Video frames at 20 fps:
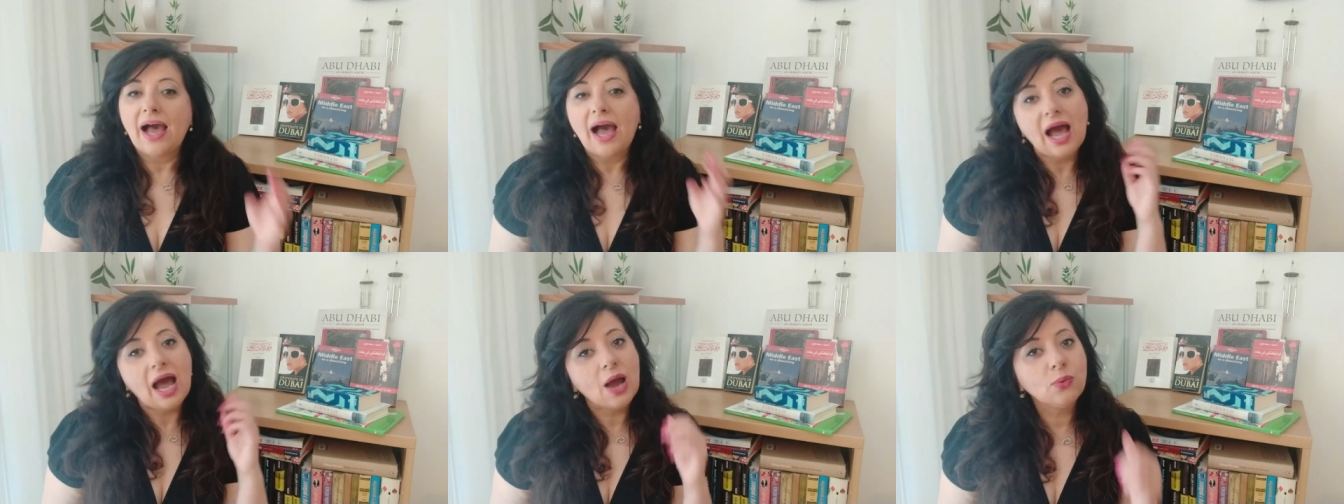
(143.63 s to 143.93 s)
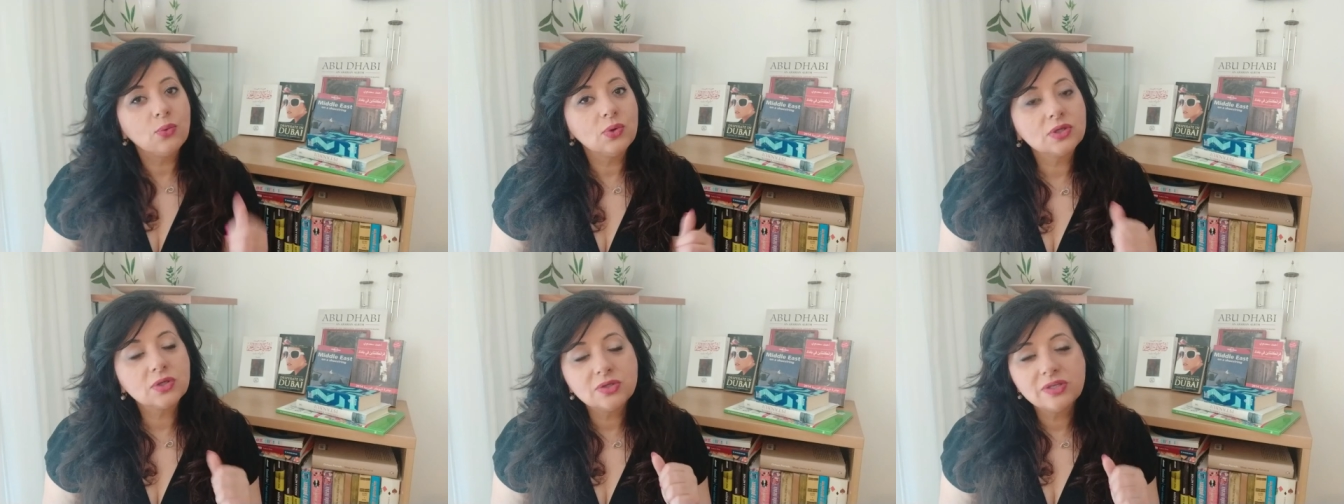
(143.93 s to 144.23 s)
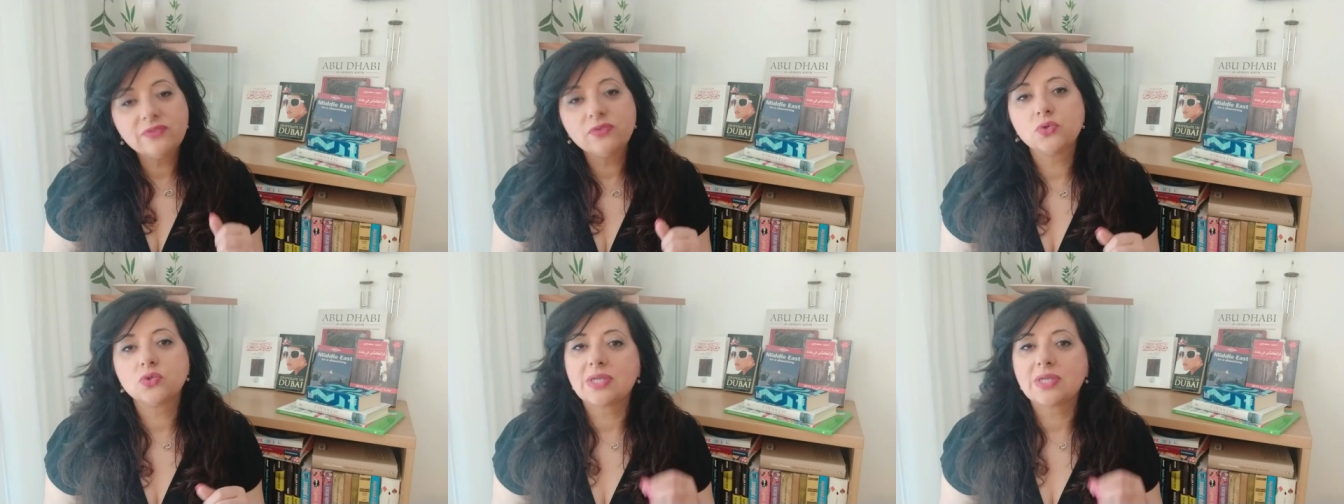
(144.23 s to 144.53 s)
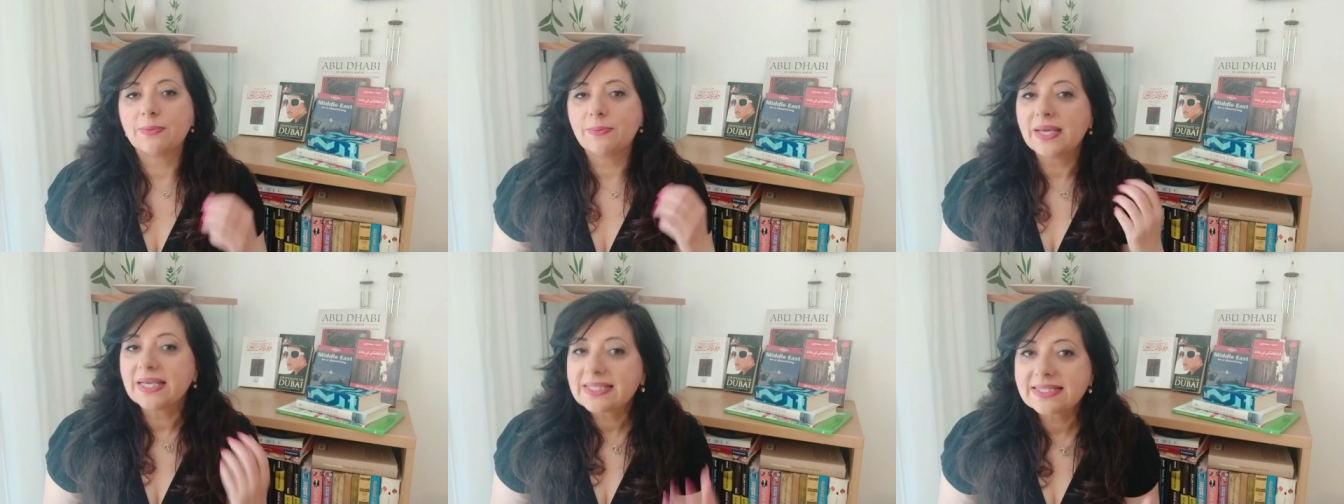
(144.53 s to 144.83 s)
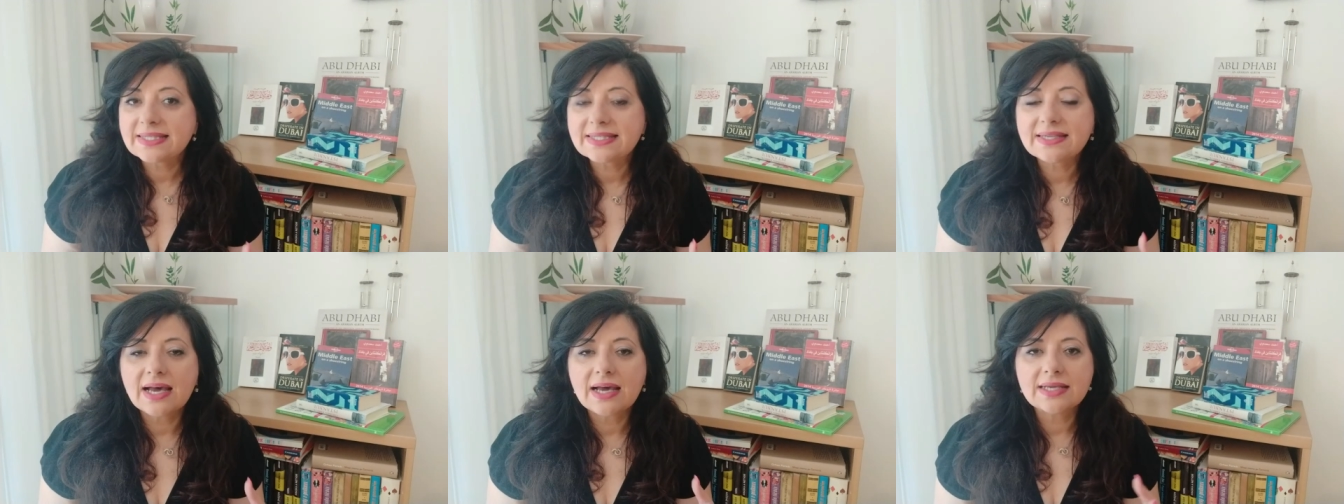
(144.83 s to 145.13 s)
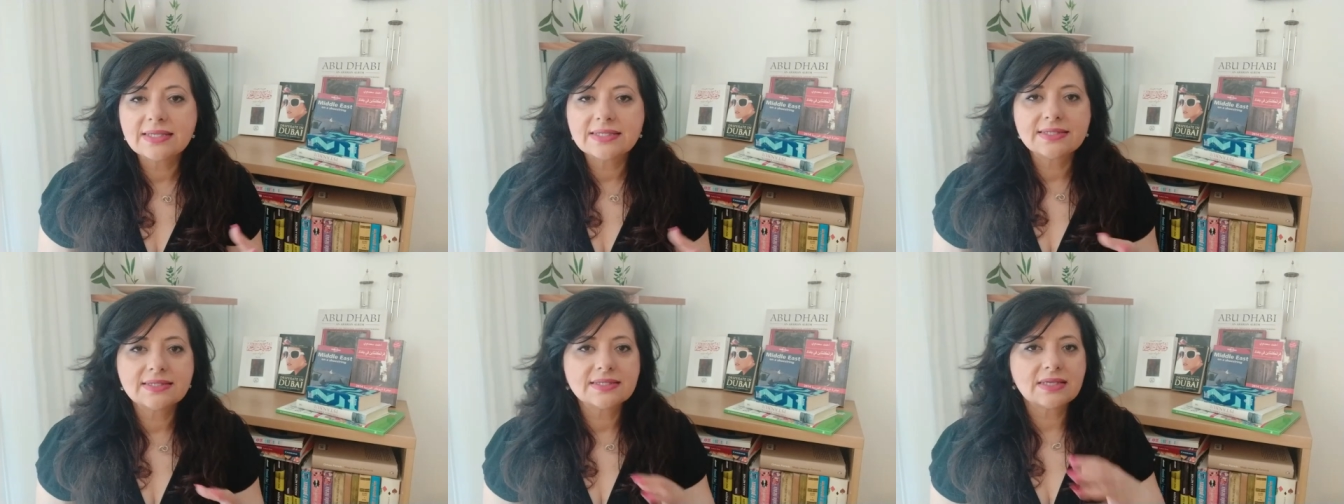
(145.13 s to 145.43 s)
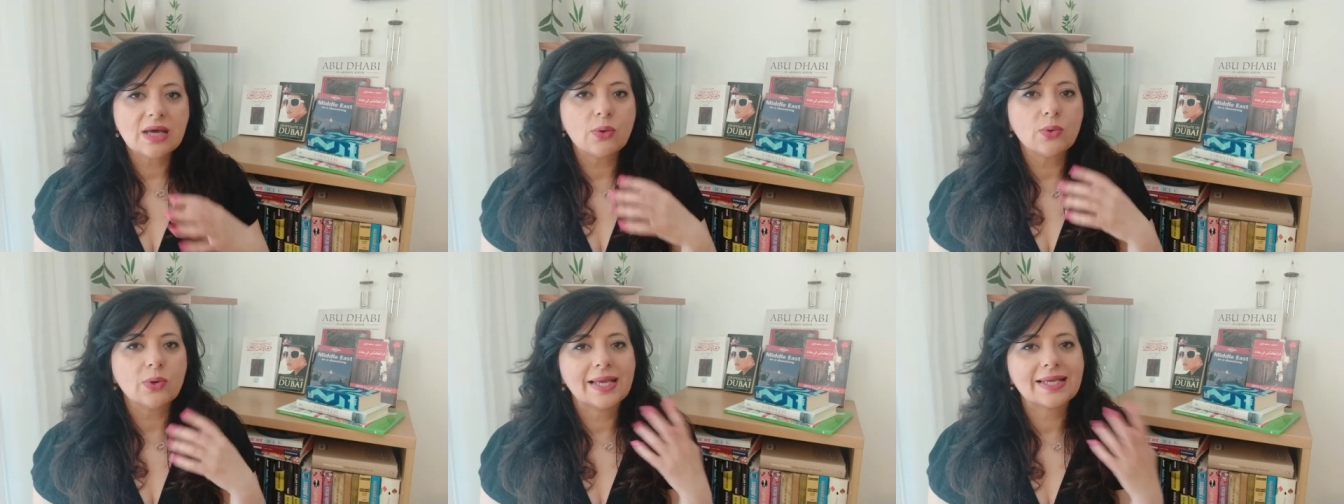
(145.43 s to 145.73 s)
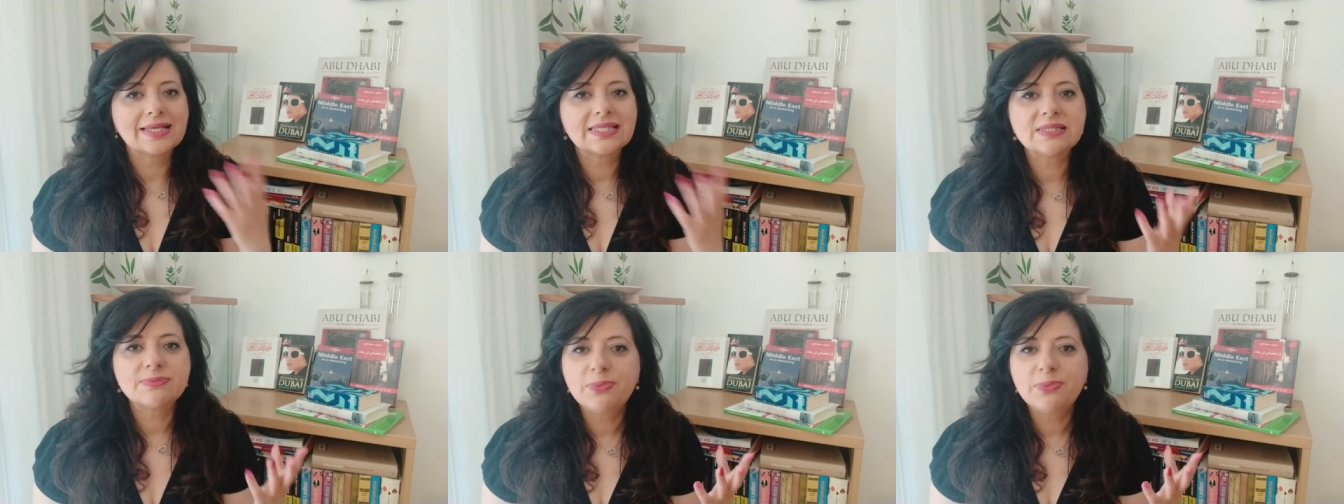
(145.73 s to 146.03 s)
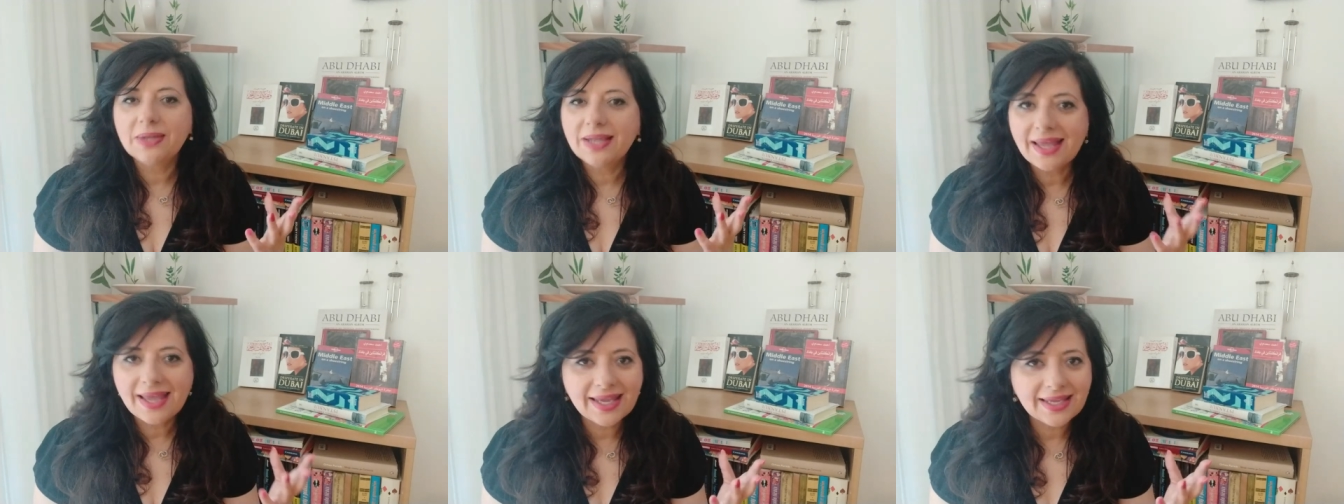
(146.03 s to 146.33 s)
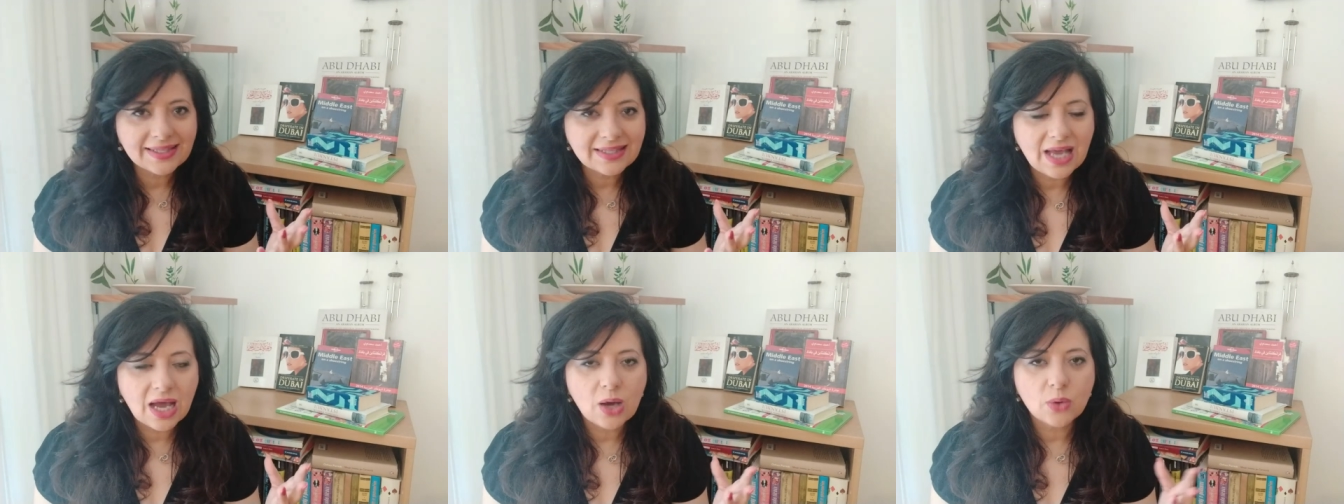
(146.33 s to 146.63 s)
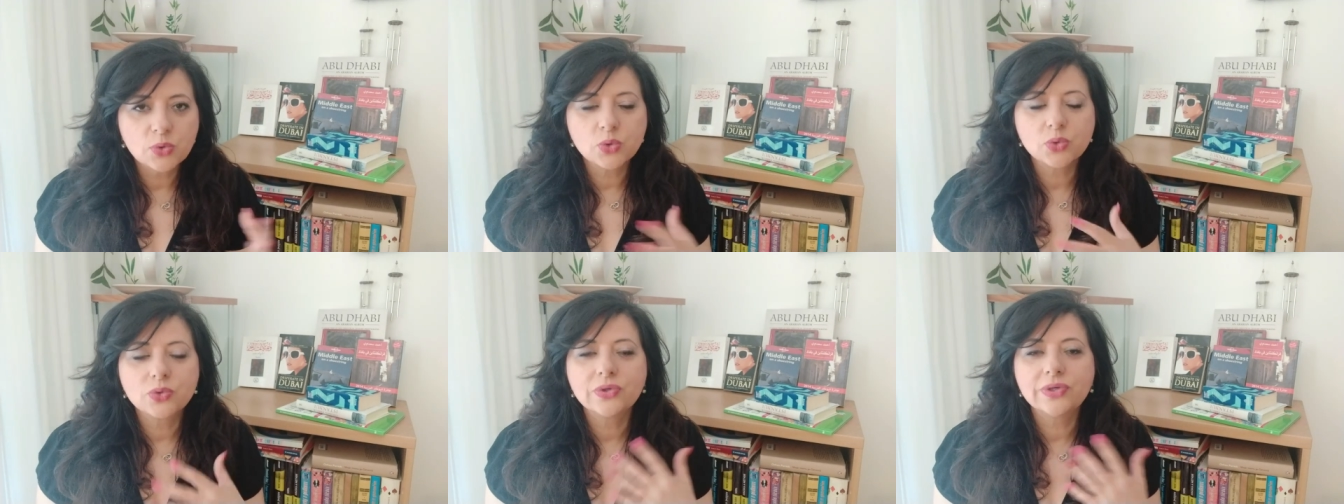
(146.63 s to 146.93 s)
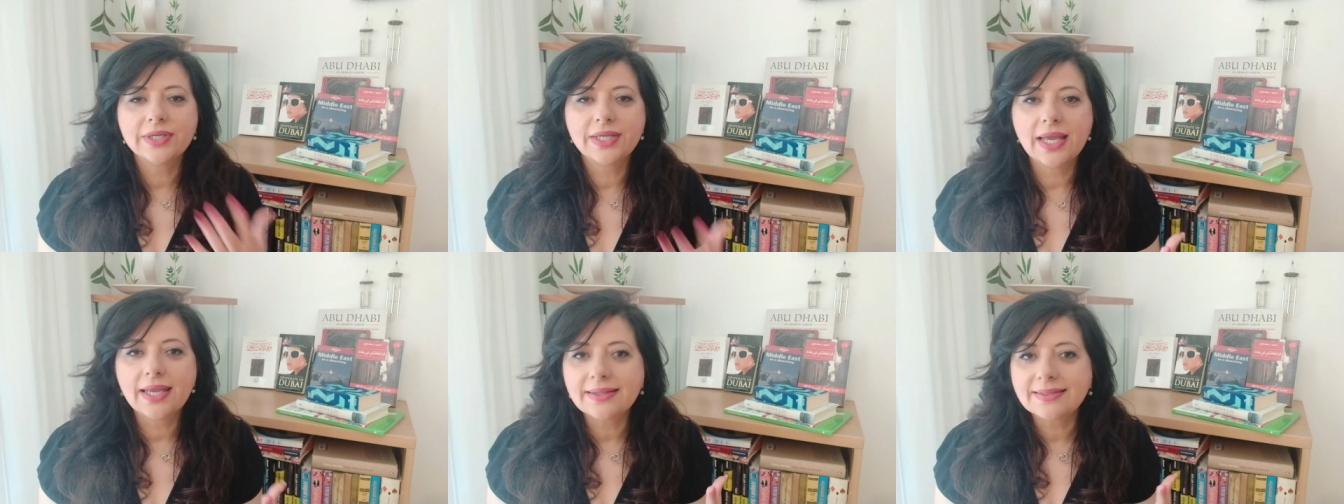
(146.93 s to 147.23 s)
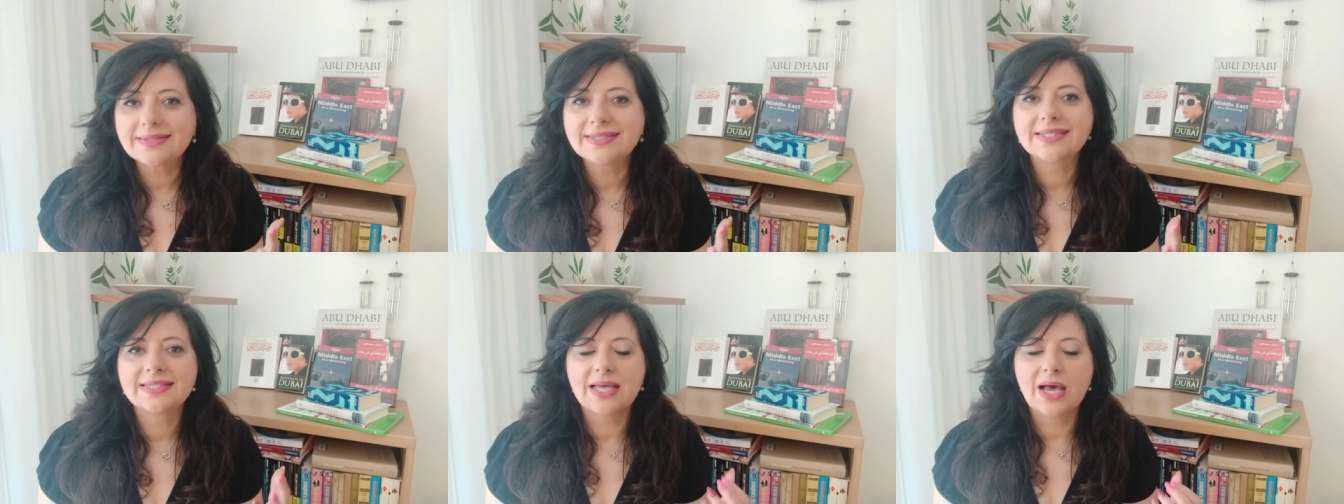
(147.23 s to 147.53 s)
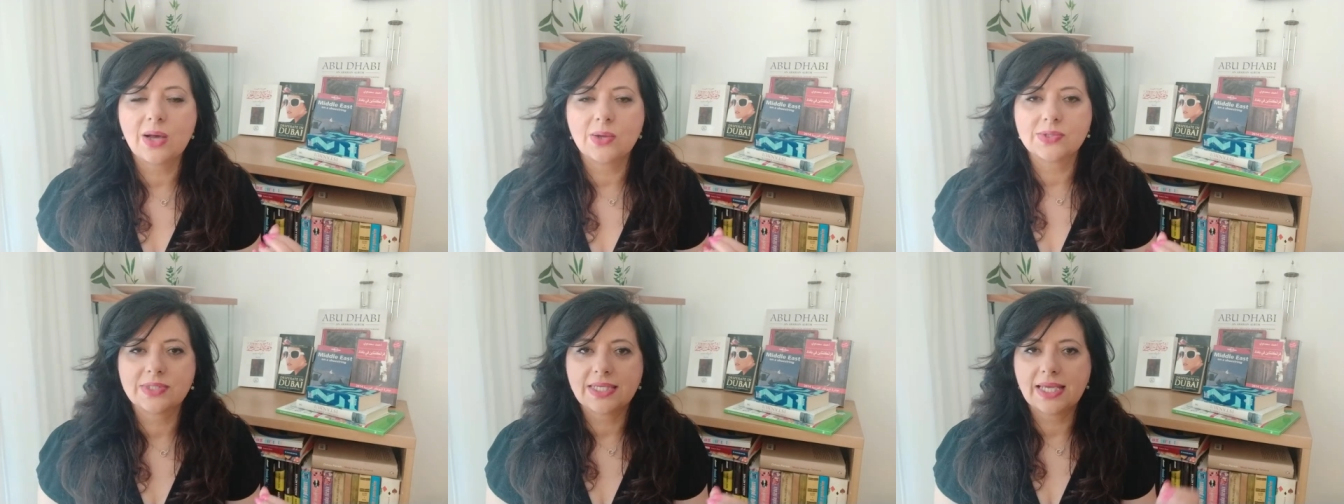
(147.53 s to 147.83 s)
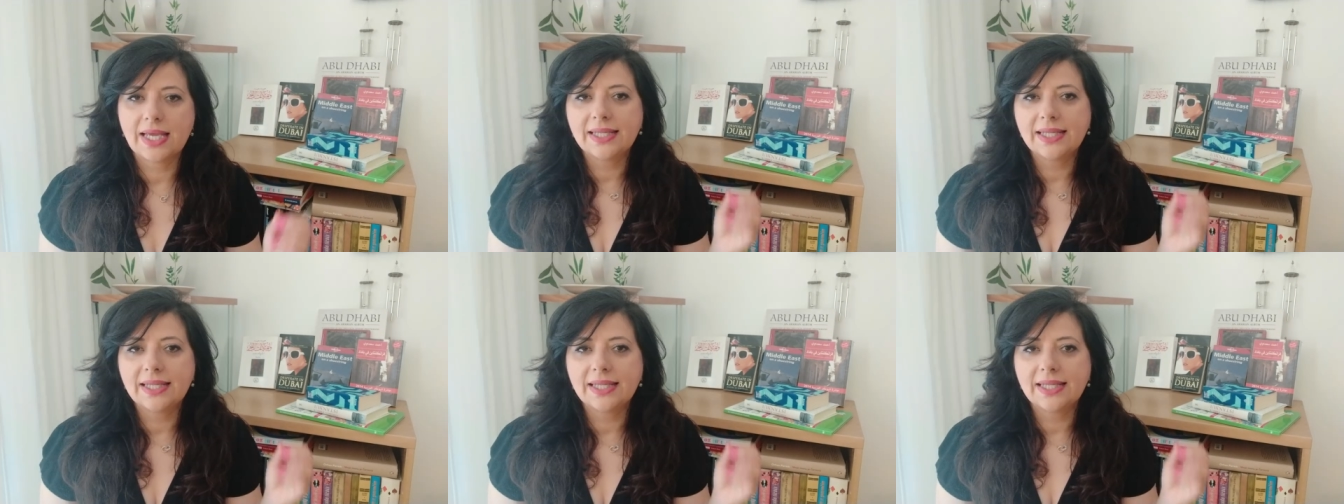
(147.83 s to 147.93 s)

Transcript: I will give you some exercises, I will explain how you create the sounds,